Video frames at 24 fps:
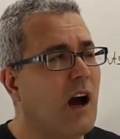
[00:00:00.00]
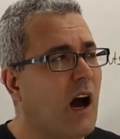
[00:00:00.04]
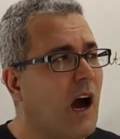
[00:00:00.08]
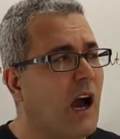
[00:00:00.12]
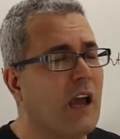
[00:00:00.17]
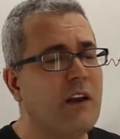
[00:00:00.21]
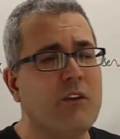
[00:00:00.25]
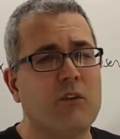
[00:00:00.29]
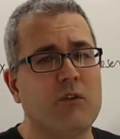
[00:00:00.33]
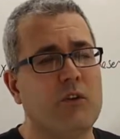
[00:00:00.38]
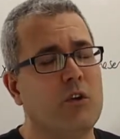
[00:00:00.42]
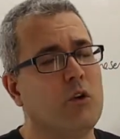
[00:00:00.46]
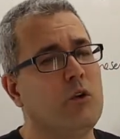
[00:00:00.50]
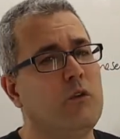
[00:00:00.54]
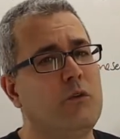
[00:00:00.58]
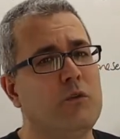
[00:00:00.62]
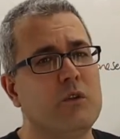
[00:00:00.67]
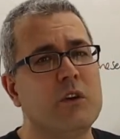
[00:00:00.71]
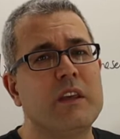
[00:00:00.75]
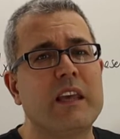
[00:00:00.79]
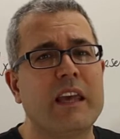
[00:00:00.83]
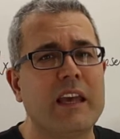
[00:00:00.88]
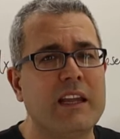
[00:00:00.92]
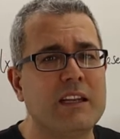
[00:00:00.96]
I don't know if
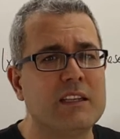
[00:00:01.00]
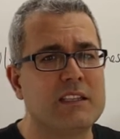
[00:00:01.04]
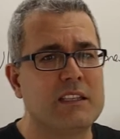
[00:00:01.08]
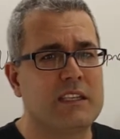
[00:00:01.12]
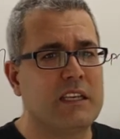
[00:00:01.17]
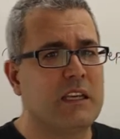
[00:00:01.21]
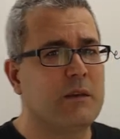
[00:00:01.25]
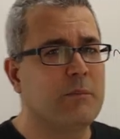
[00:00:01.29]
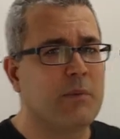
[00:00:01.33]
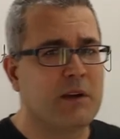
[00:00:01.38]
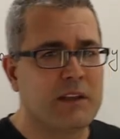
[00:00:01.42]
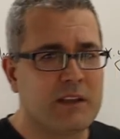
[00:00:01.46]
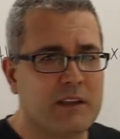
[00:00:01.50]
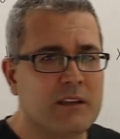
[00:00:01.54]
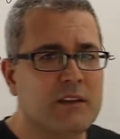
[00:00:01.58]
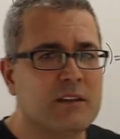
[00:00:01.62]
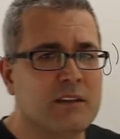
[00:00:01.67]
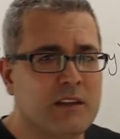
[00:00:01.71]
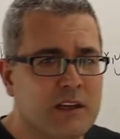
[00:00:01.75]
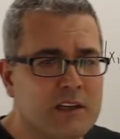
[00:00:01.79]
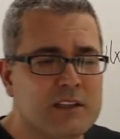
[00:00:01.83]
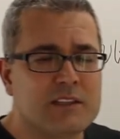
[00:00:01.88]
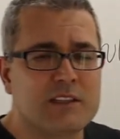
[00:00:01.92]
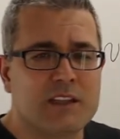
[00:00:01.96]
you can see,
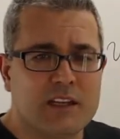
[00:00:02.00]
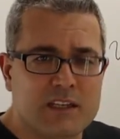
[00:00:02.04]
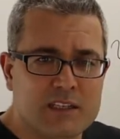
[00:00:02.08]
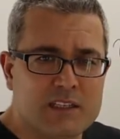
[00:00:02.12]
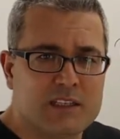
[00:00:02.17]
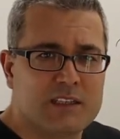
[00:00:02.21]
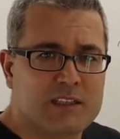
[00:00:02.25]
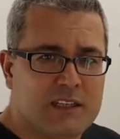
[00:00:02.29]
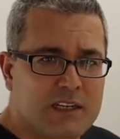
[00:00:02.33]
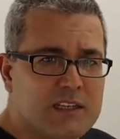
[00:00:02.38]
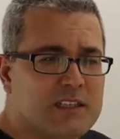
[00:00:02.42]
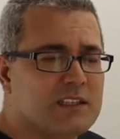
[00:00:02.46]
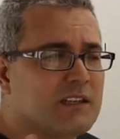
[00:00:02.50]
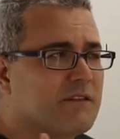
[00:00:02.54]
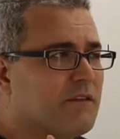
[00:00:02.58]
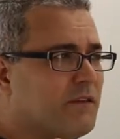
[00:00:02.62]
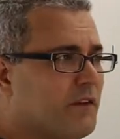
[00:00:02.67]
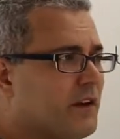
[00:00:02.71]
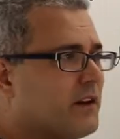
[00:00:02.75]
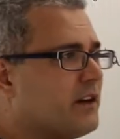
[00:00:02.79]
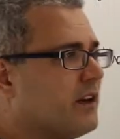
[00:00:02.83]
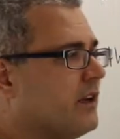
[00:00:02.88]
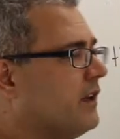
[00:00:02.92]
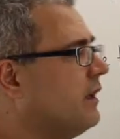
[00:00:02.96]
but there's a
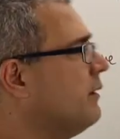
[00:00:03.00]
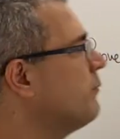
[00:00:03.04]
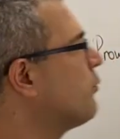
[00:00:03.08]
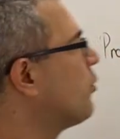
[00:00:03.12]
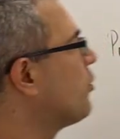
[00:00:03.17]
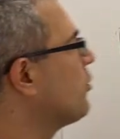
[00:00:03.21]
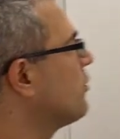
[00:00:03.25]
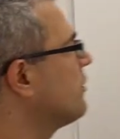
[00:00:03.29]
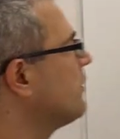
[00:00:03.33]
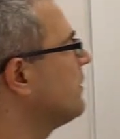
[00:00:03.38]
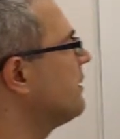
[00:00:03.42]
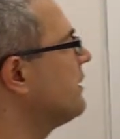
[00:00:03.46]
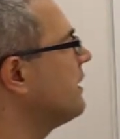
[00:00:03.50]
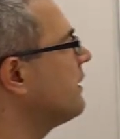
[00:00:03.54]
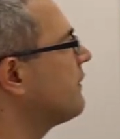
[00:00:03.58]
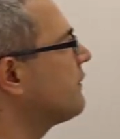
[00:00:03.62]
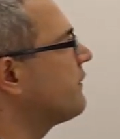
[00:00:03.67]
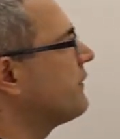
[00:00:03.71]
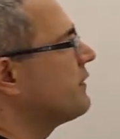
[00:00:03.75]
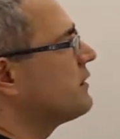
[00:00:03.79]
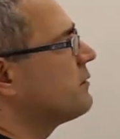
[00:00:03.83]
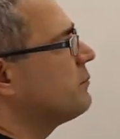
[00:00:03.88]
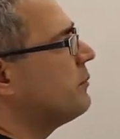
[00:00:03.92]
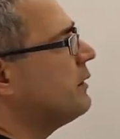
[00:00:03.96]
very important
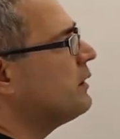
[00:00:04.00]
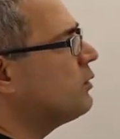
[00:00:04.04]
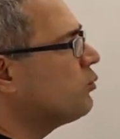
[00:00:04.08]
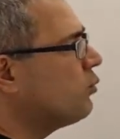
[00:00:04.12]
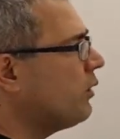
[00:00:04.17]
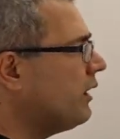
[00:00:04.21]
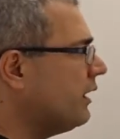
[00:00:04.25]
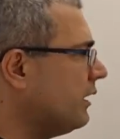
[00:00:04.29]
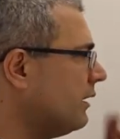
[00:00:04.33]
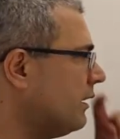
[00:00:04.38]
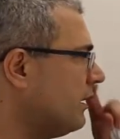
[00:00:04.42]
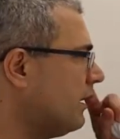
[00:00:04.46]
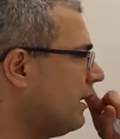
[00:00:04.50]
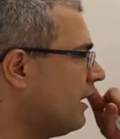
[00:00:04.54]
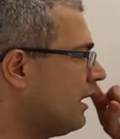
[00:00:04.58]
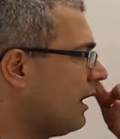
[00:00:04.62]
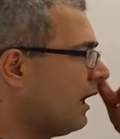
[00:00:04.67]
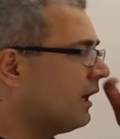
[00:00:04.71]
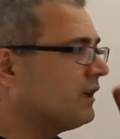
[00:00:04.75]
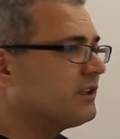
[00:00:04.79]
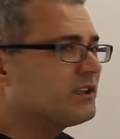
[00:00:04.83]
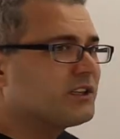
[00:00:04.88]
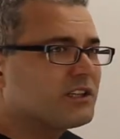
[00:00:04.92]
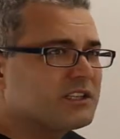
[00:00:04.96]
difference between
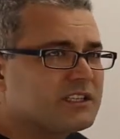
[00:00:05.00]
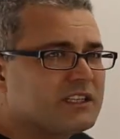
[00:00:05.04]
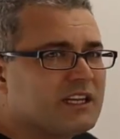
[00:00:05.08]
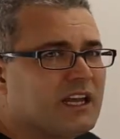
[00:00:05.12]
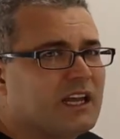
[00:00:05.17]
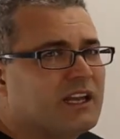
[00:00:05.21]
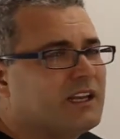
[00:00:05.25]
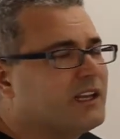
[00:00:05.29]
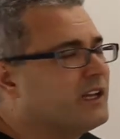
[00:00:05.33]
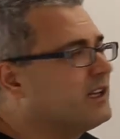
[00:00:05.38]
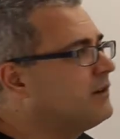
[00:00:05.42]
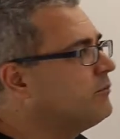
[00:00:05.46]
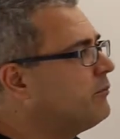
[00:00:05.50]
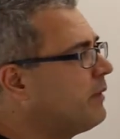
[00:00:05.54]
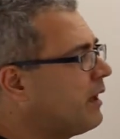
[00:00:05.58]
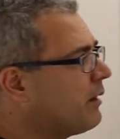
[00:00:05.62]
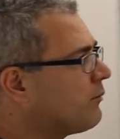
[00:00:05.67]
understanding and